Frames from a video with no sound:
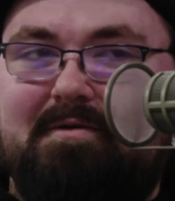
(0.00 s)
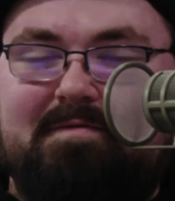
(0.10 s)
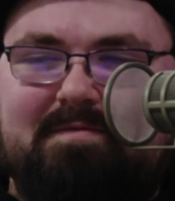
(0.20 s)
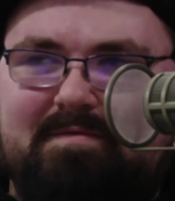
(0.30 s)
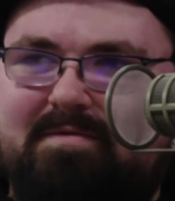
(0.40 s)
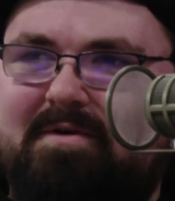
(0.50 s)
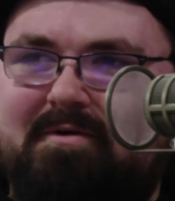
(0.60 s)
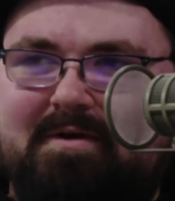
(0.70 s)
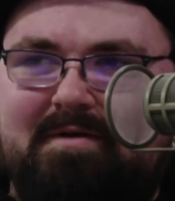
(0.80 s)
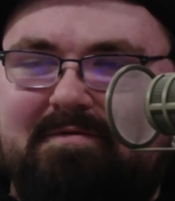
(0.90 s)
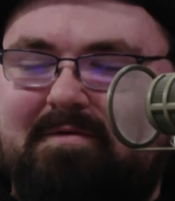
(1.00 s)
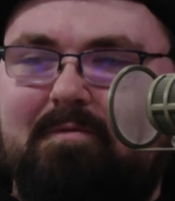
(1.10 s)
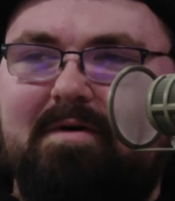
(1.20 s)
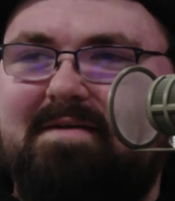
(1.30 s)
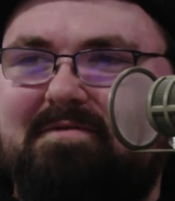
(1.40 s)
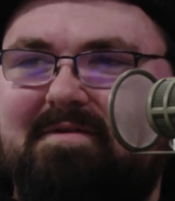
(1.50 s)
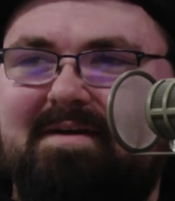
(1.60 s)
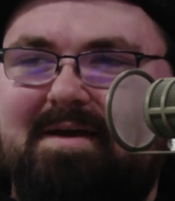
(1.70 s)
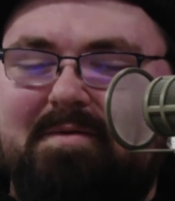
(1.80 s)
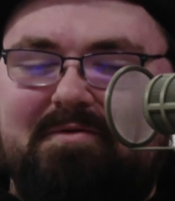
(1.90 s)
or degree or field, whatever.
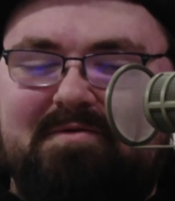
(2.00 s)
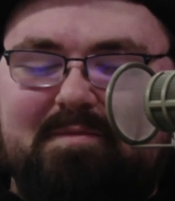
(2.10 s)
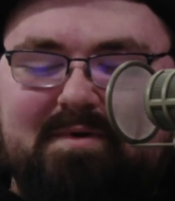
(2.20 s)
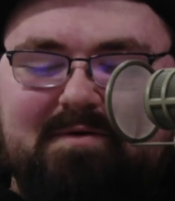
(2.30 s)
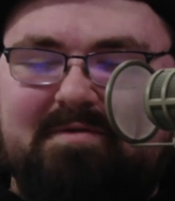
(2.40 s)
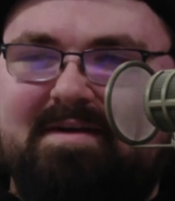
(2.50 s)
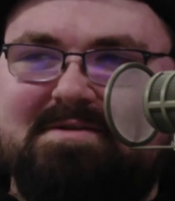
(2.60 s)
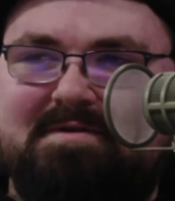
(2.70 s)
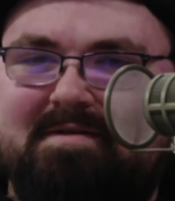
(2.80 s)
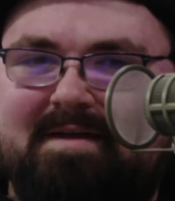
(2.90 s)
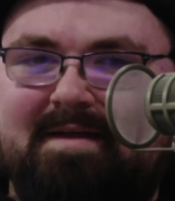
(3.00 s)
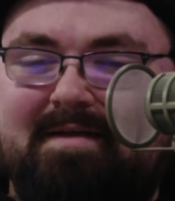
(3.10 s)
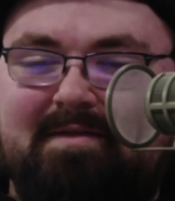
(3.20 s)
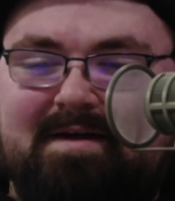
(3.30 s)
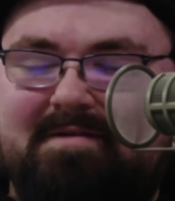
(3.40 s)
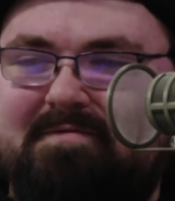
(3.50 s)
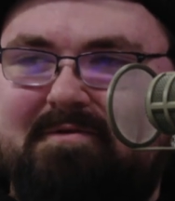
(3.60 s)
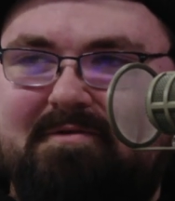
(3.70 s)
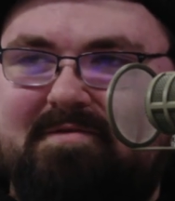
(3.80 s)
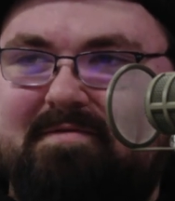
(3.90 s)
There's a big retention rate. Like a lot of the
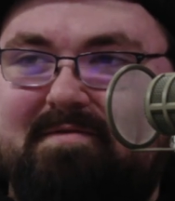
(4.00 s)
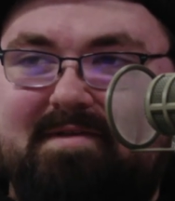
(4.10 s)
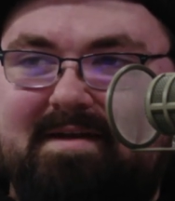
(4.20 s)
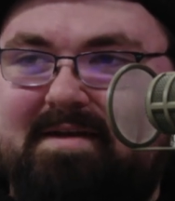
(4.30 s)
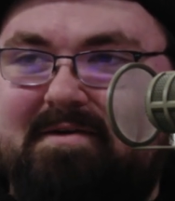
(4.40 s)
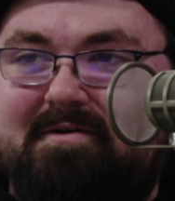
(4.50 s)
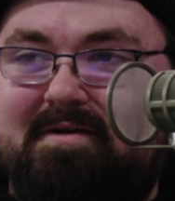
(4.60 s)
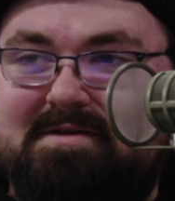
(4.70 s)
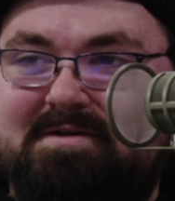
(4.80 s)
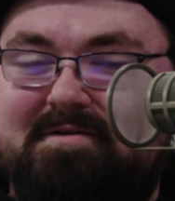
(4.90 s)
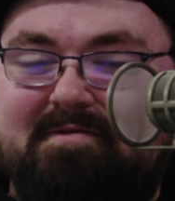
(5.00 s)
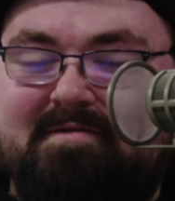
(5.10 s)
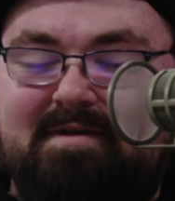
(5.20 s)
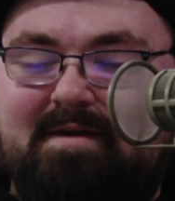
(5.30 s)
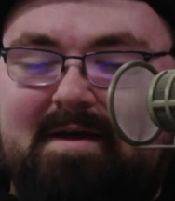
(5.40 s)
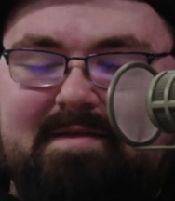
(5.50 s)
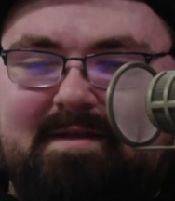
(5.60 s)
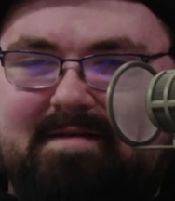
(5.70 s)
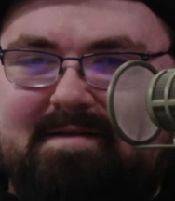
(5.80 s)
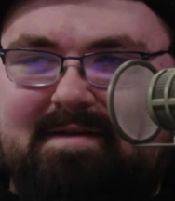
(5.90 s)
first and second year engineers,
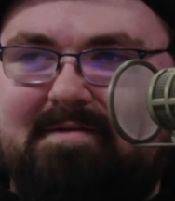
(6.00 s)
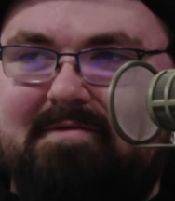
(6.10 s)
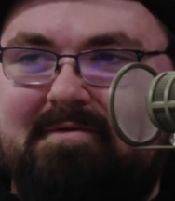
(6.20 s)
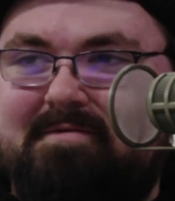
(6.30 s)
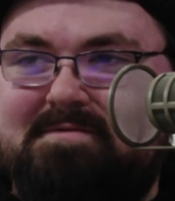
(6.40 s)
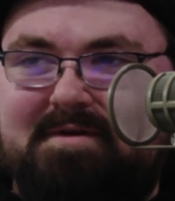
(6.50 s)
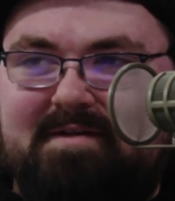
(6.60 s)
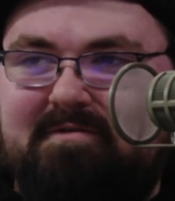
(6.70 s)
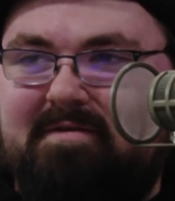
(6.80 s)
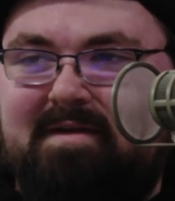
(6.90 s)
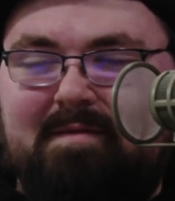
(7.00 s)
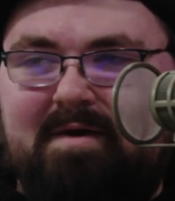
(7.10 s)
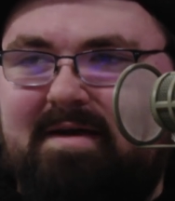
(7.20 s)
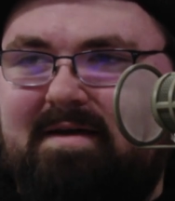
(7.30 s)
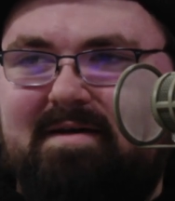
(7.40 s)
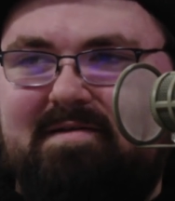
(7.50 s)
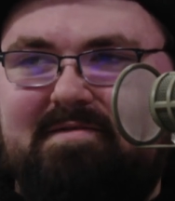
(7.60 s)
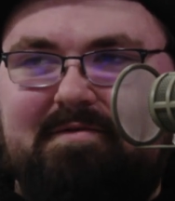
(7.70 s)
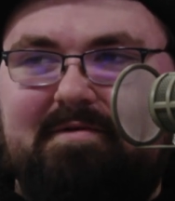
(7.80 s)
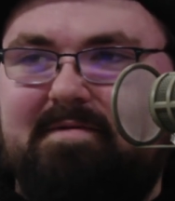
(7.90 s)
next thing you know, they're transferring to
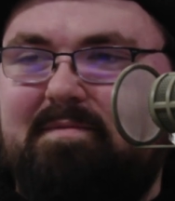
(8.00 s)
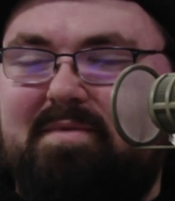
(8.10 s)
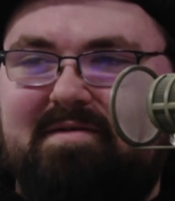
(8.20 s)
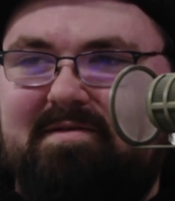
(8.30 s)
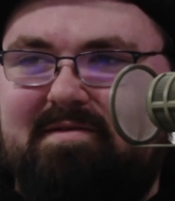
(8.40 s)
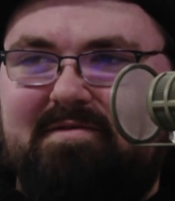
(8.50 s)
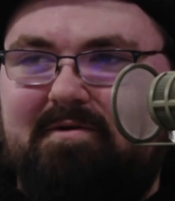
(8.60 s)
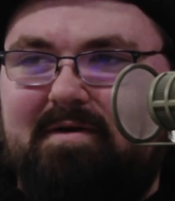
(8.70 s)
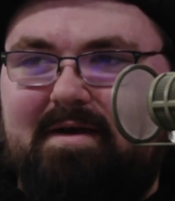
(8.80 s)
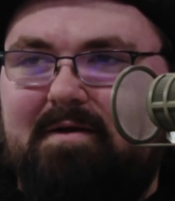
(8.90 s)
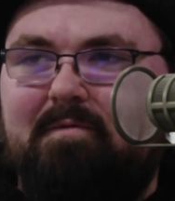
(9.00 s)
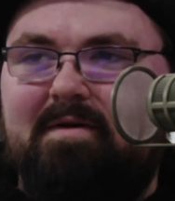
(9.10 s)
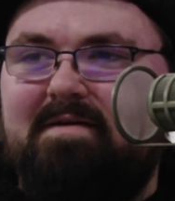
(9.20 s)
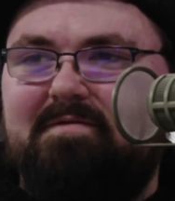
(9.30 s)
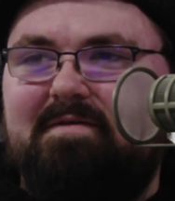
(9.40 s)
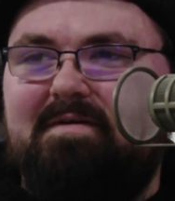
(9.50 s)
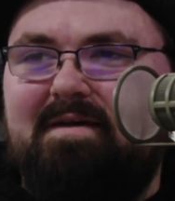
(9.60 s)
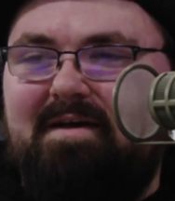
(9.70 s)
MIS or business or accounting, whatever.